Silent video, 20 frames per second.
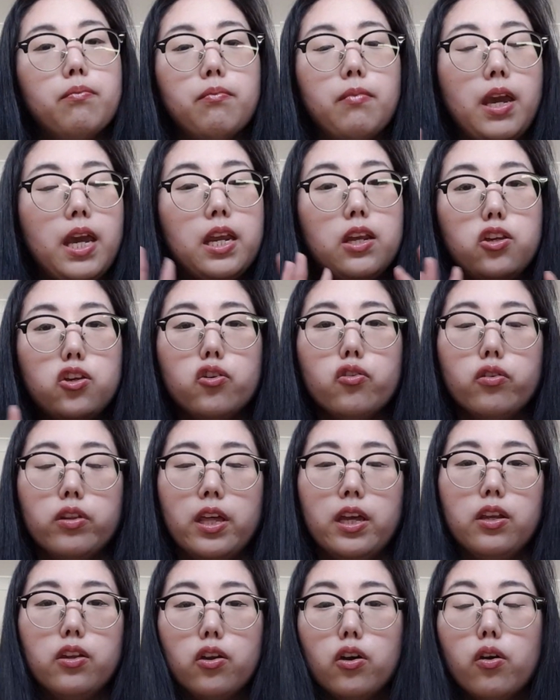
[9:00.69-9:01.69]
made sure
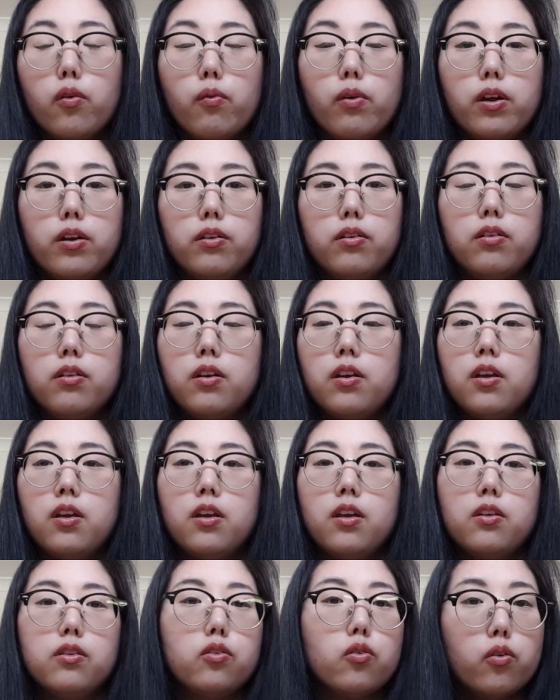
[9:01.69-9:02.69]
that no one
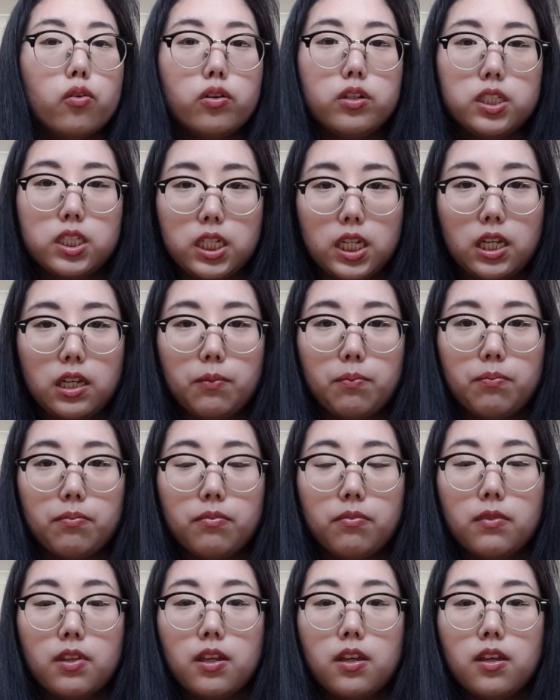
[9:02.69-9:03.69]
talks to him,